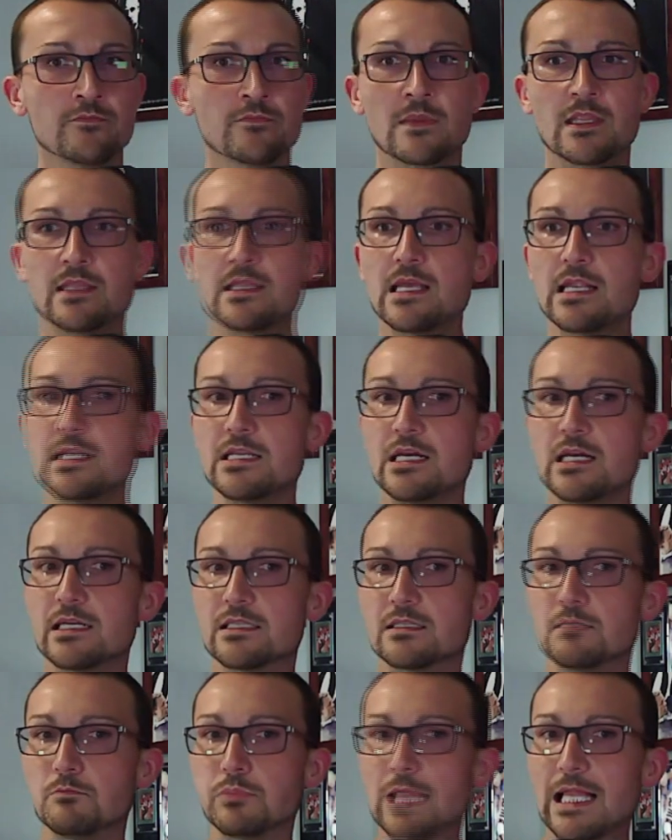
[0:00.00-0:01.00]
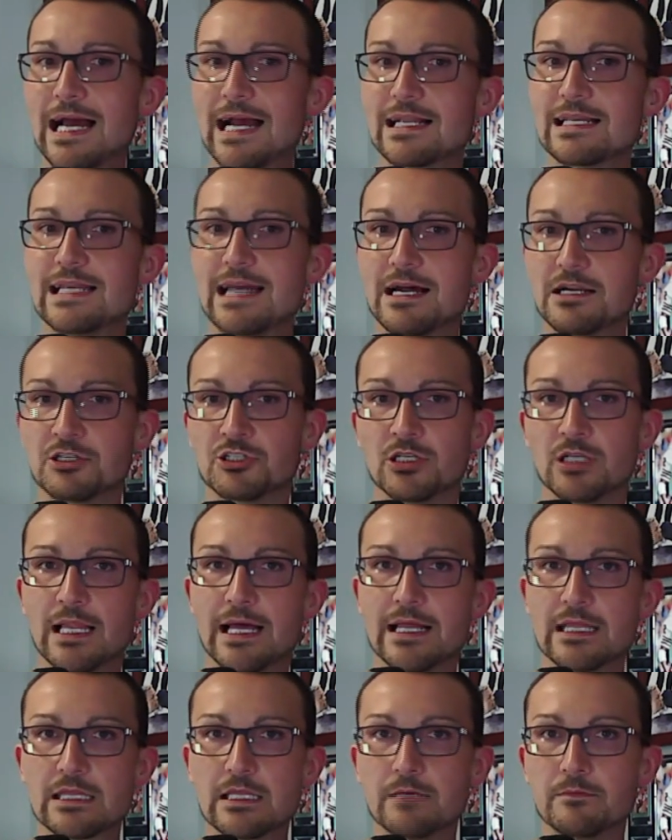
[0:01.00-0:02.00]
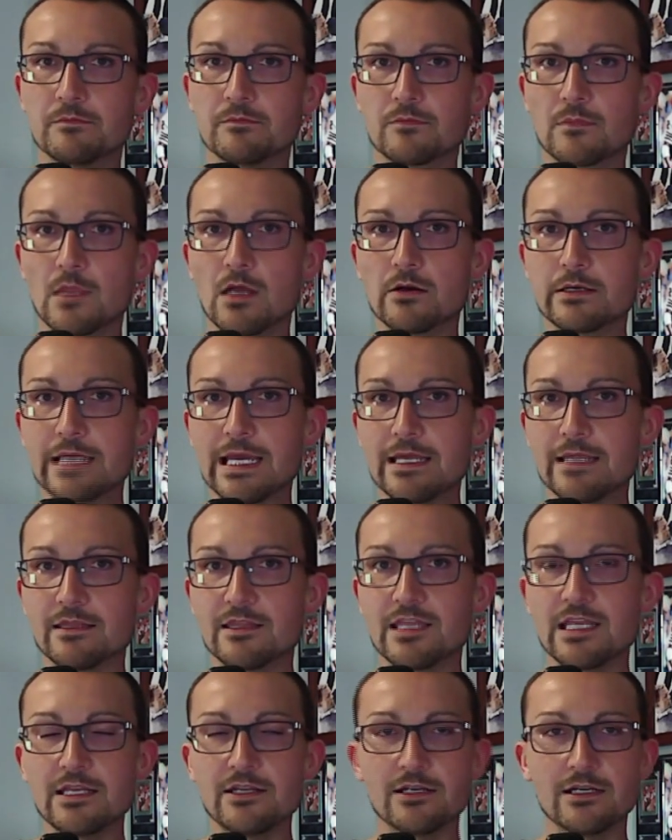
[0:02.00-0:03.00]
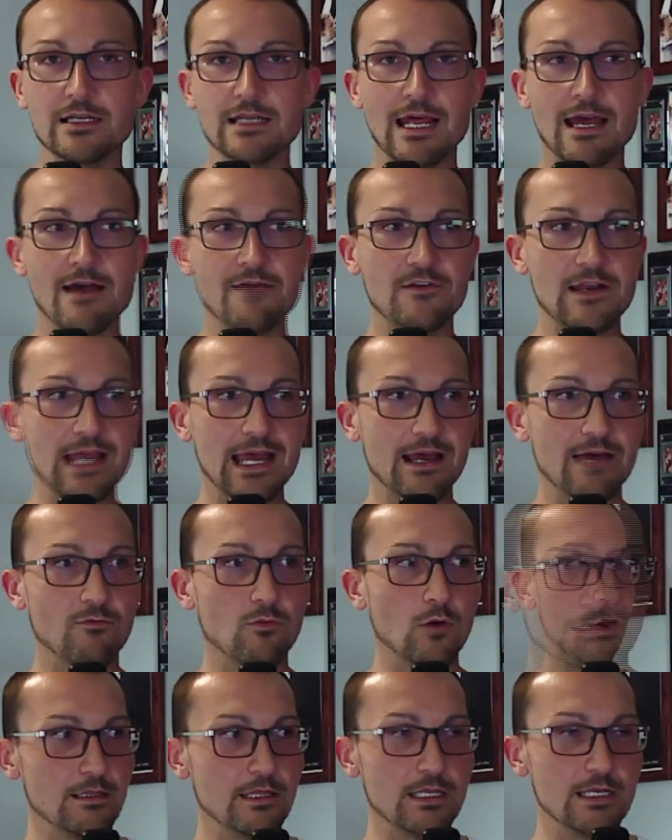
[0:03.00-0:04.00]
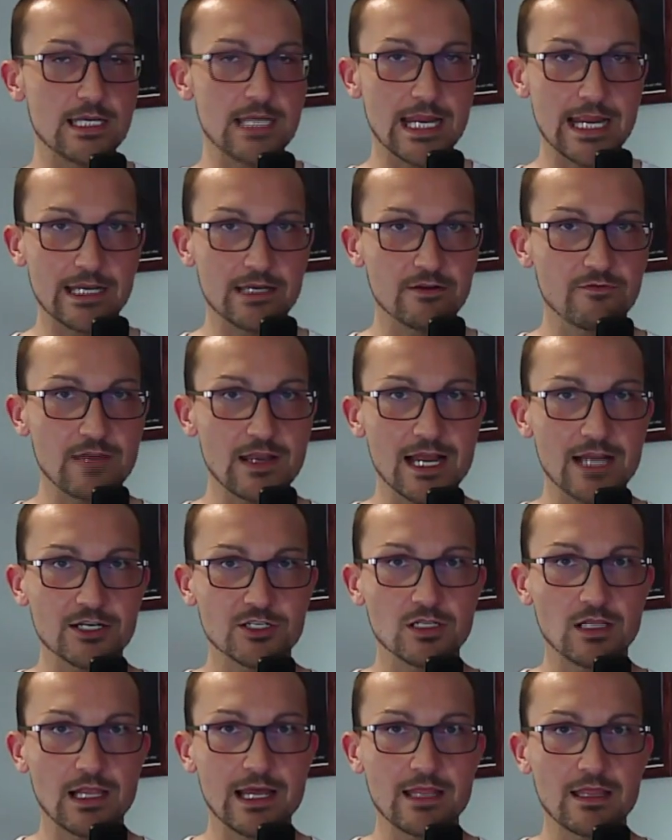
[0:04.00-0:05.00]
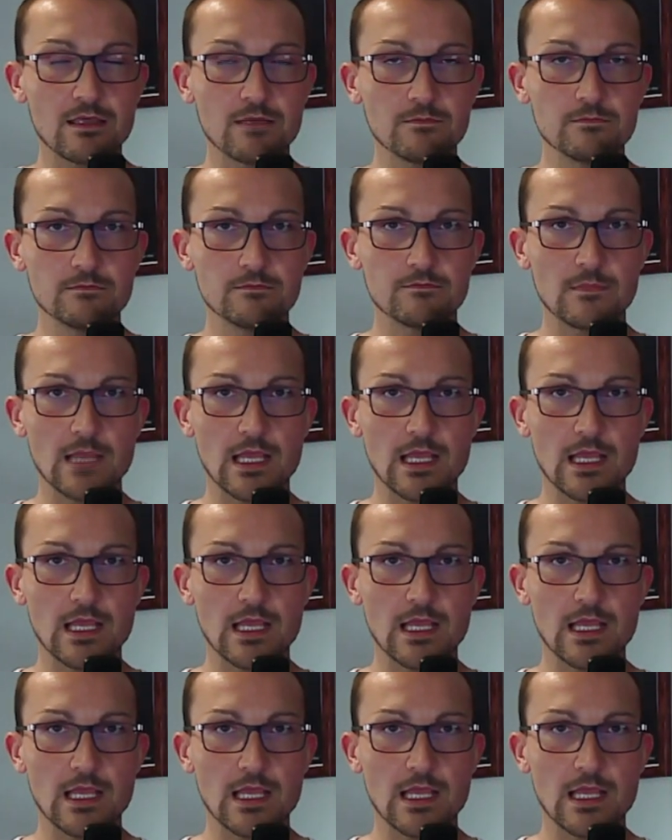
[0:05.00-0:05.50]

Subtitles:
And then you got the black national anthem. Okay, then you're going to have what? The native national anthem?